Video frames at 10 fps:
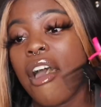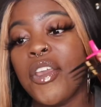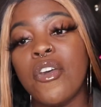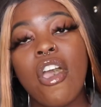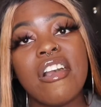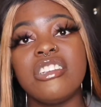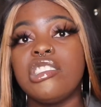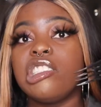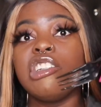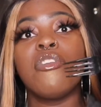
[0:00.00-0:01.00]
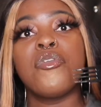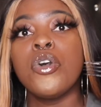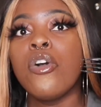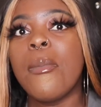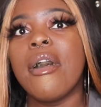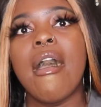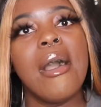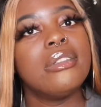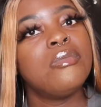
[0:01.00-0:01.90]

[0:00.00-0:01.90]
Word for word: I know y'all can't see the food, but